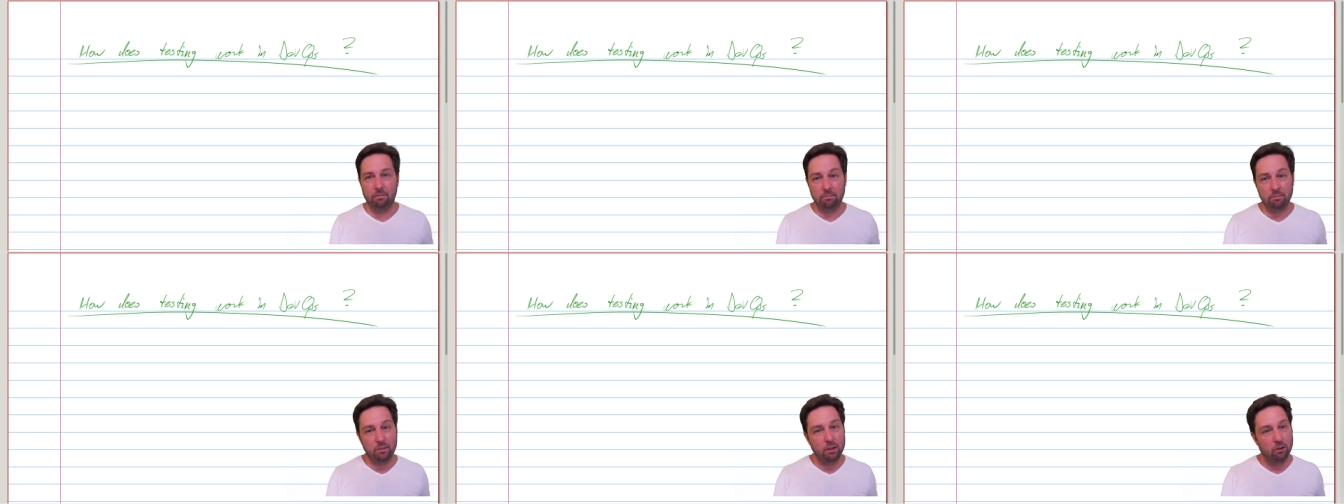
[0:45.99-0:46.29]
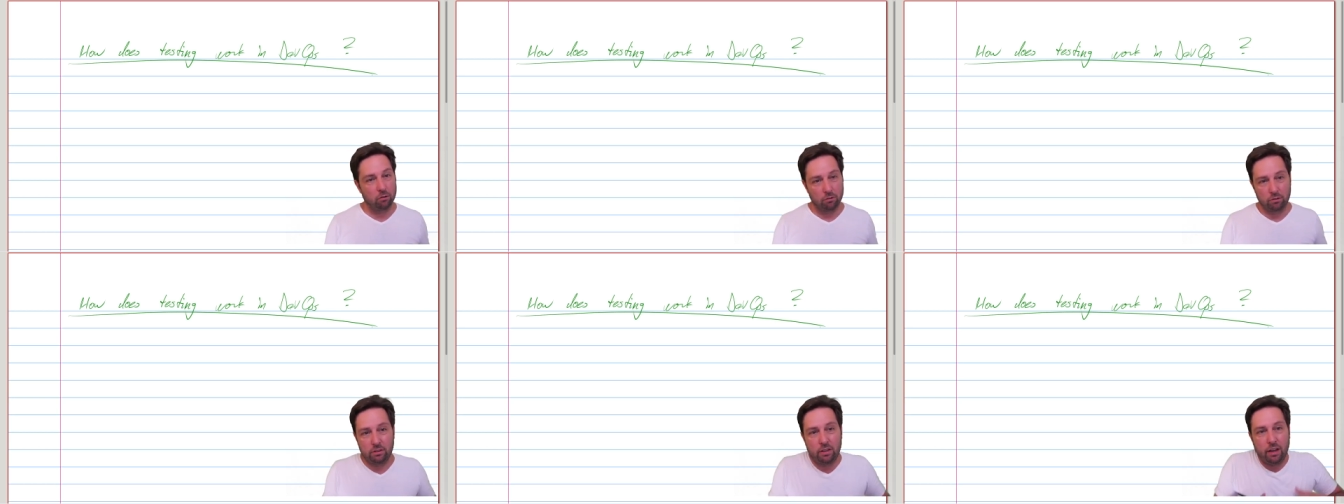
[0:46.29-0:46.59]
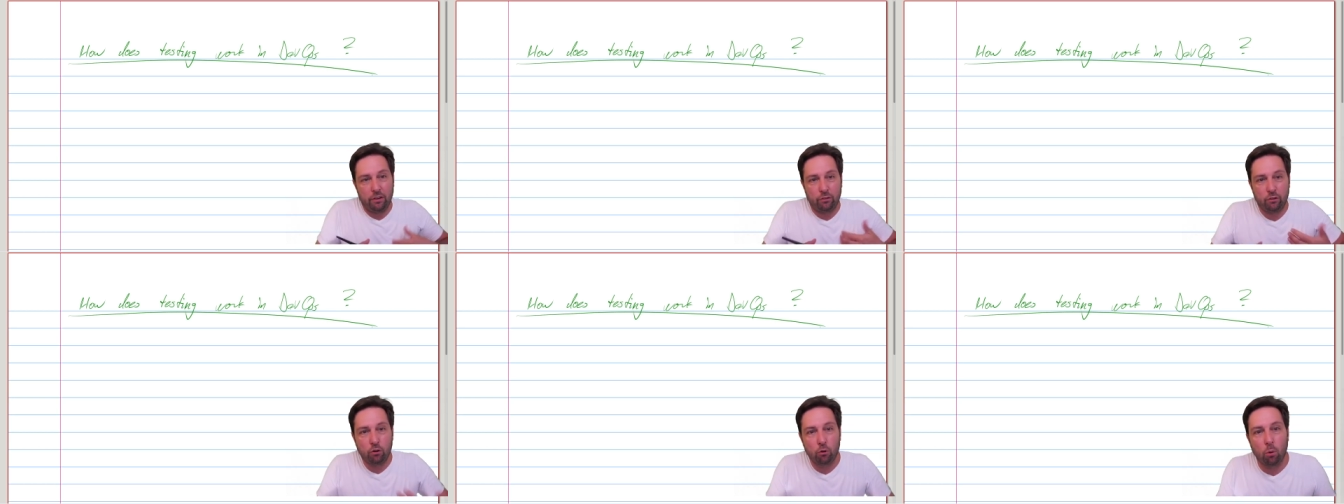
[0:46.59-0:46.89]
you know,
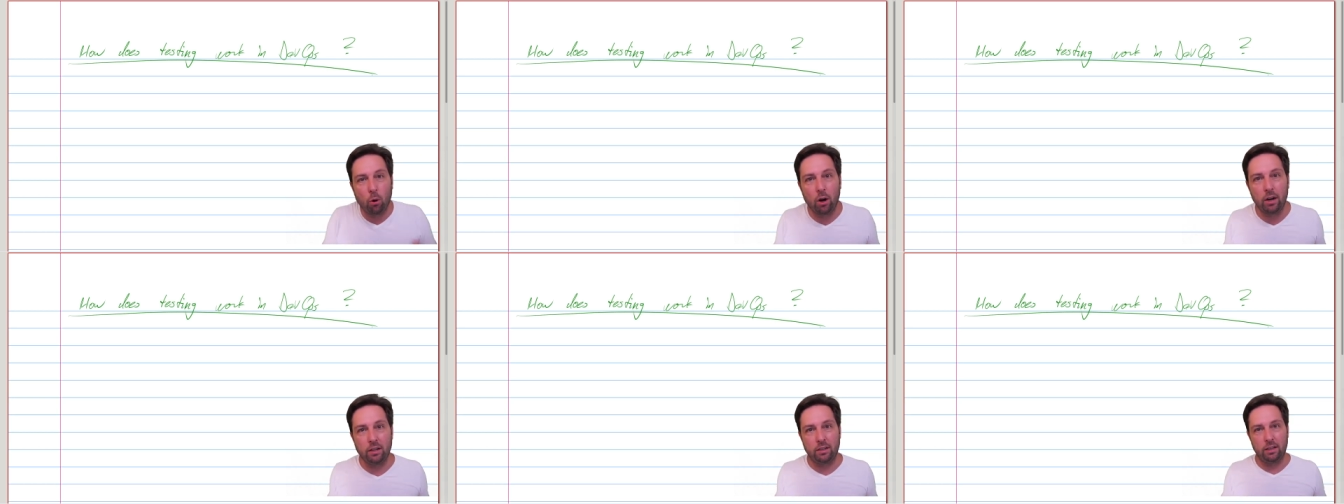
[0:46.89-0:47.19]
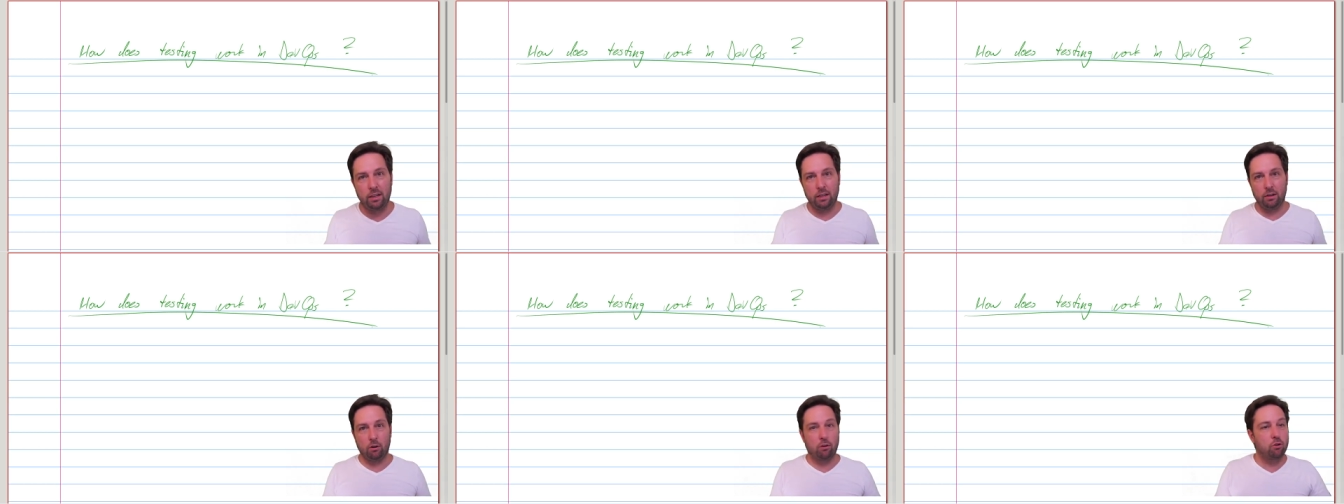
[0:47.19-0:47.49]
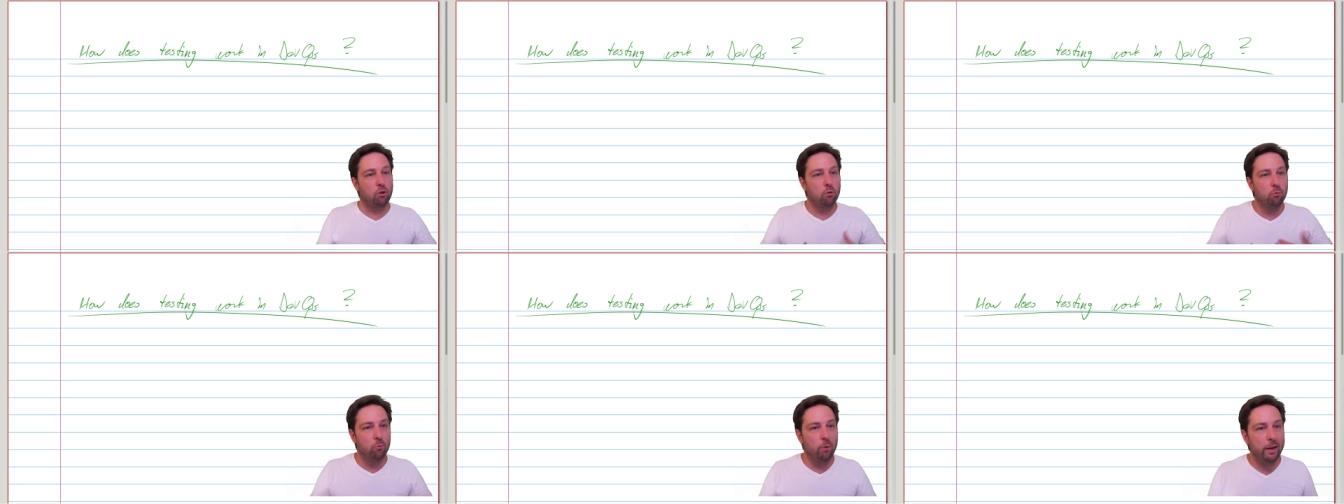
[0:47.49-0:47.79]
test quality or
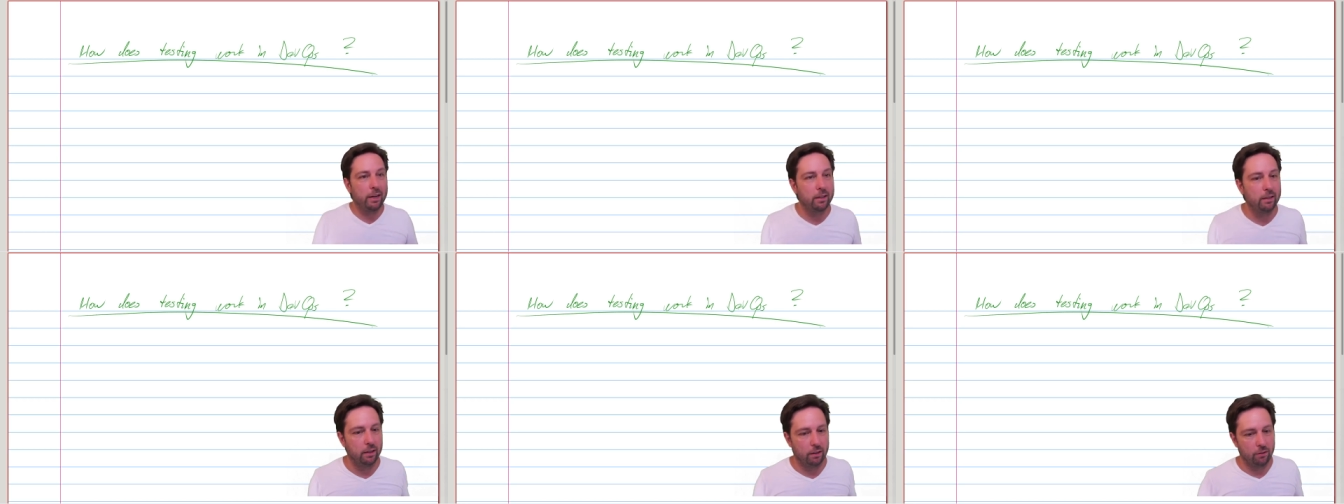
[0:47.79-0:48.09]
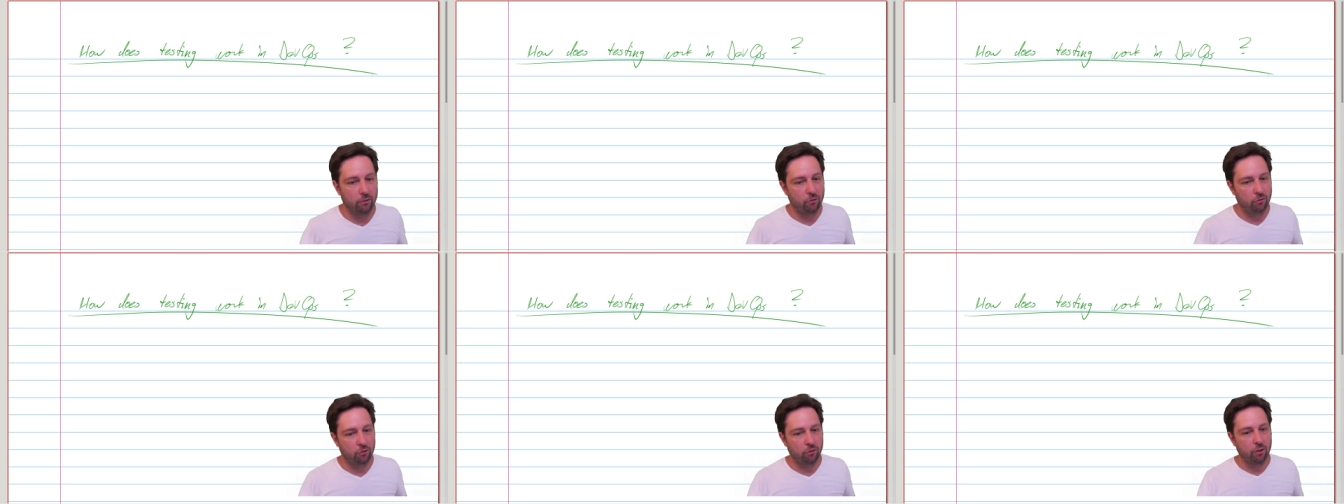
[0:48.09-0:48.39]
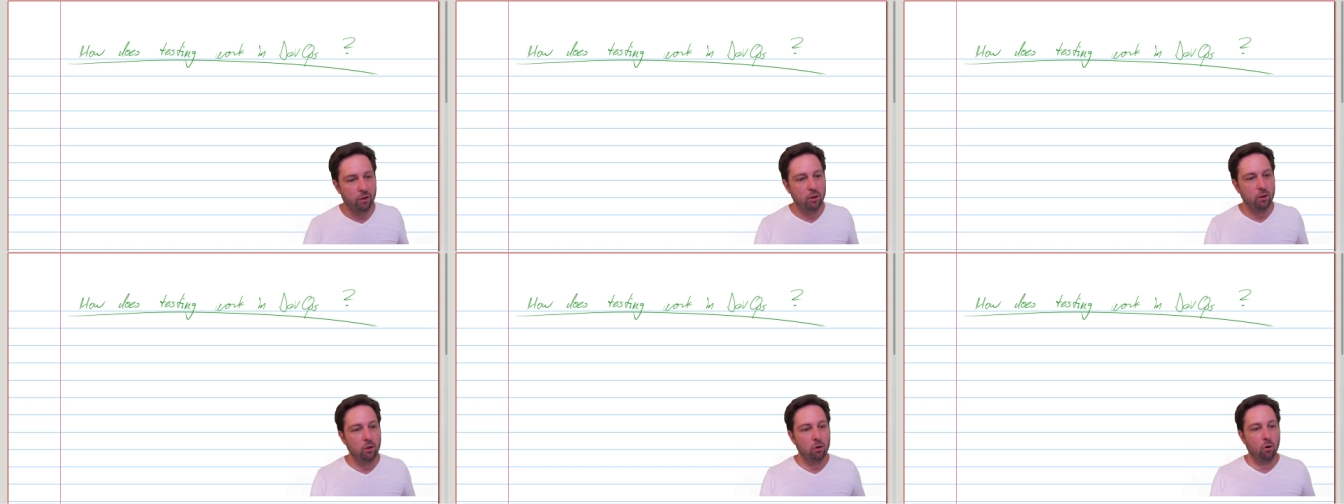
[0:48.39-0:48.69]
correctness
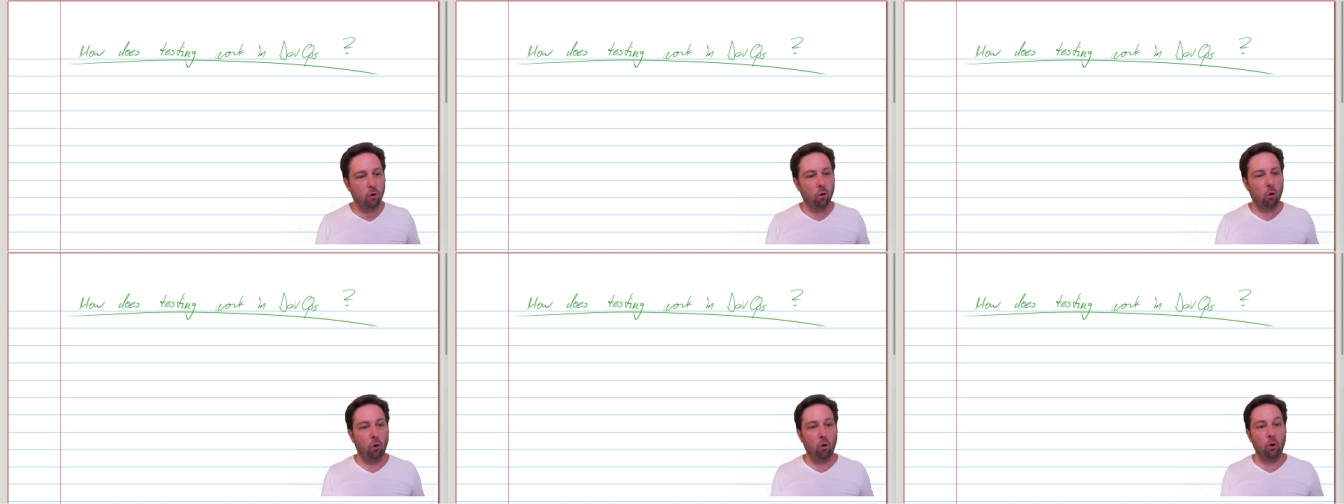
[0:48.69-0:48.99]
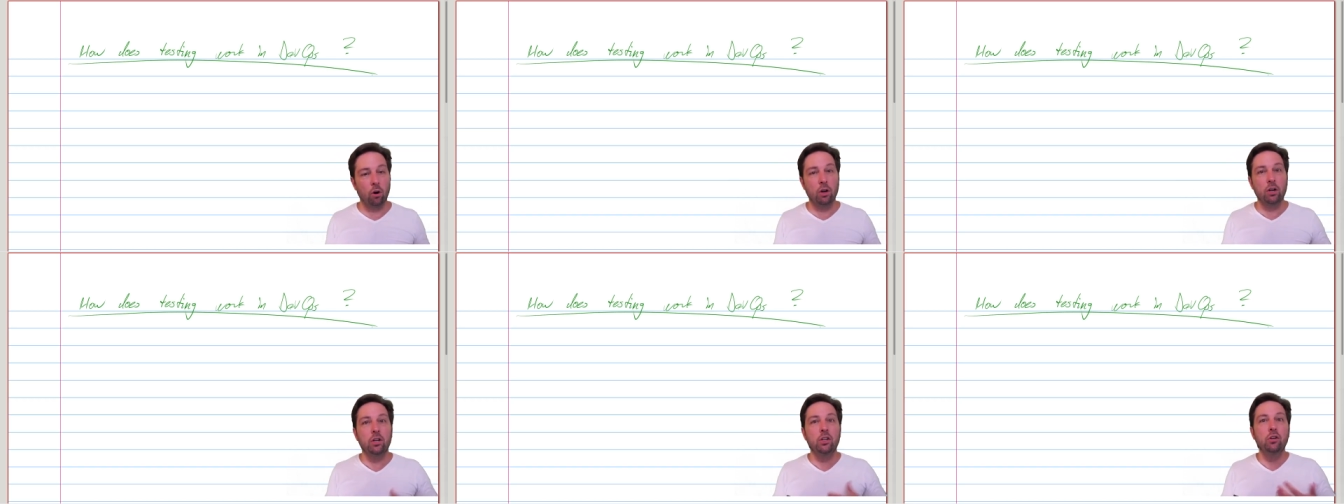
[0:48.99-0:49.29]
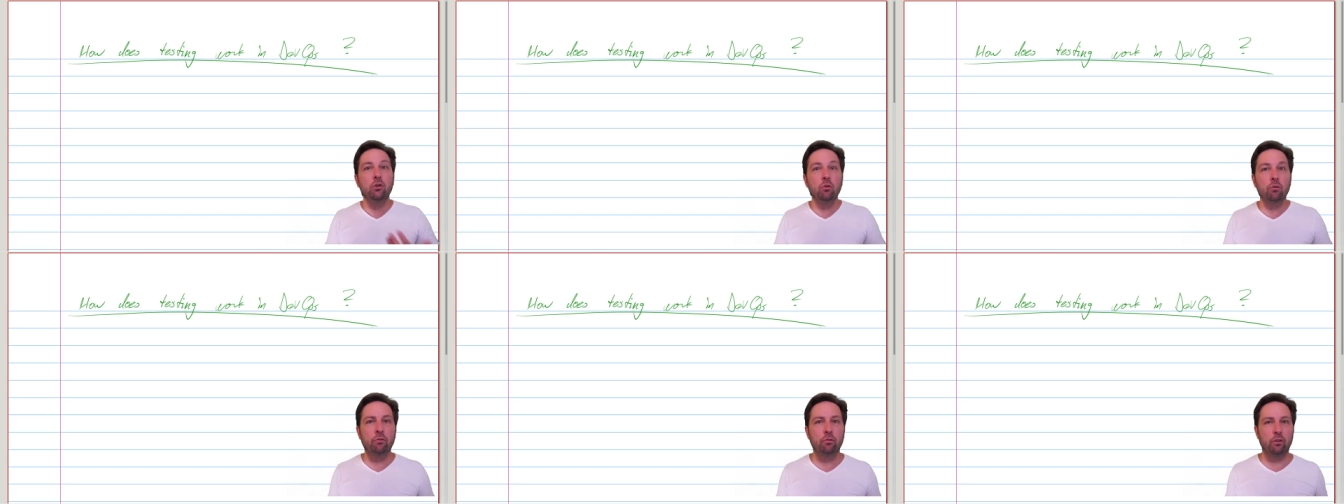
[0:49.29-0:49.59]
or
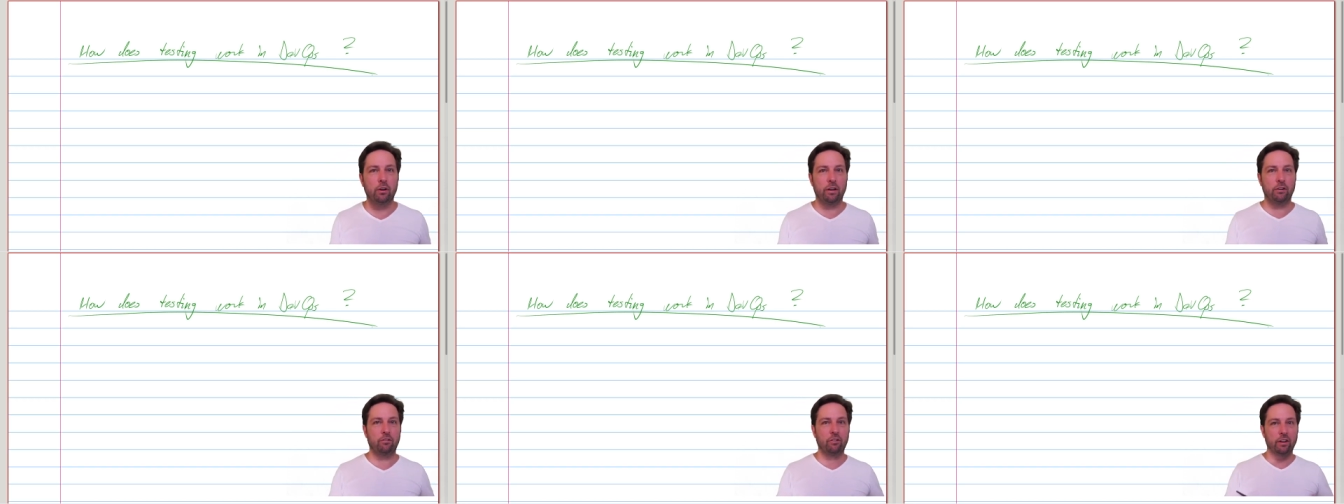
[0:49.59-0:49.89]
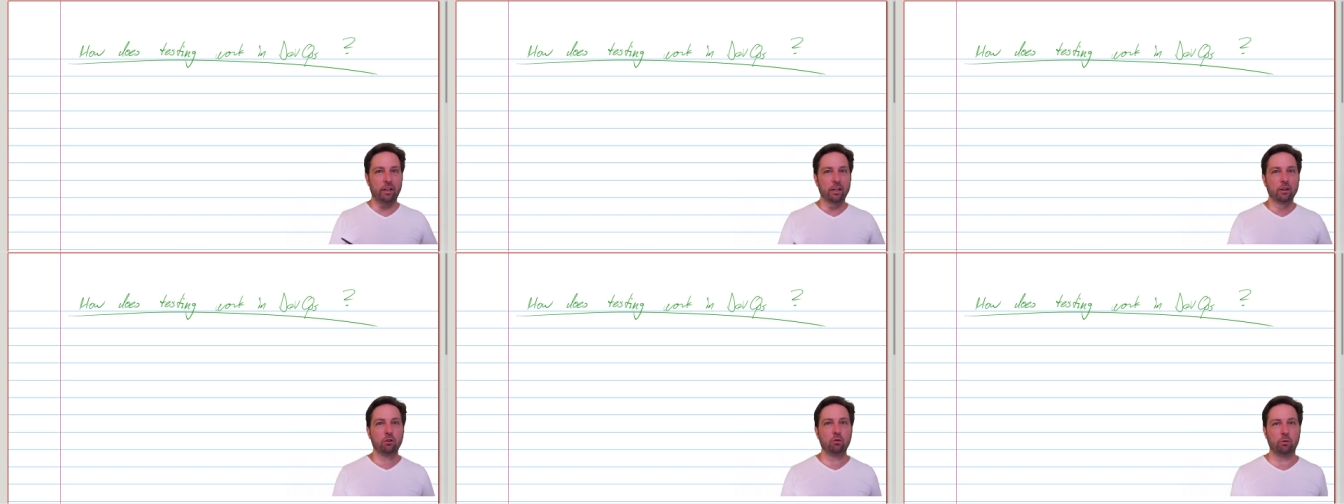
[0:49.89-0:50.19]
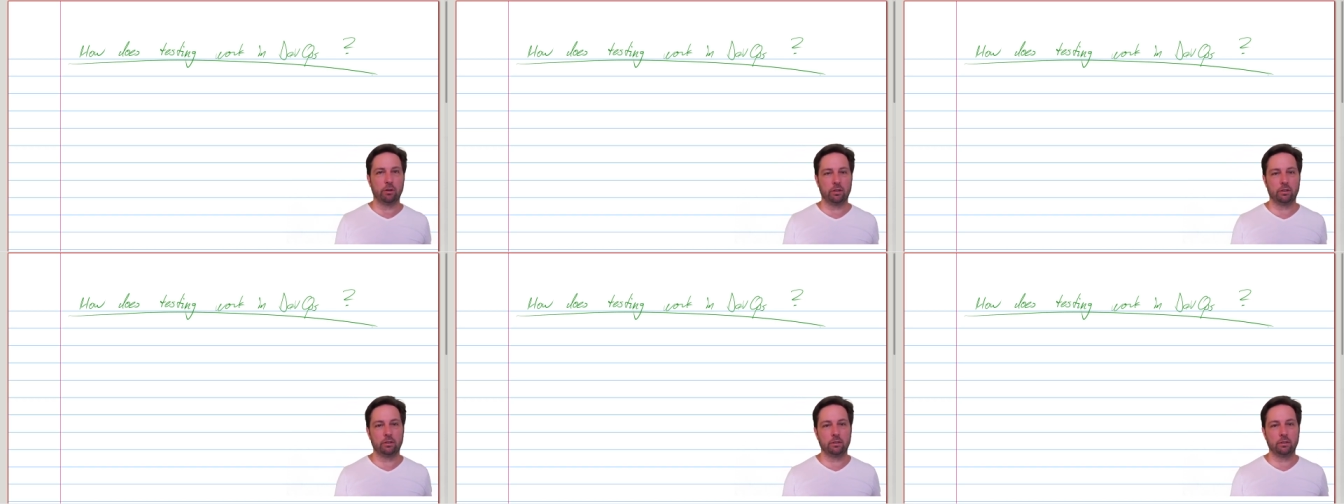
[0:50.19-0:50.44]
usefulness into it.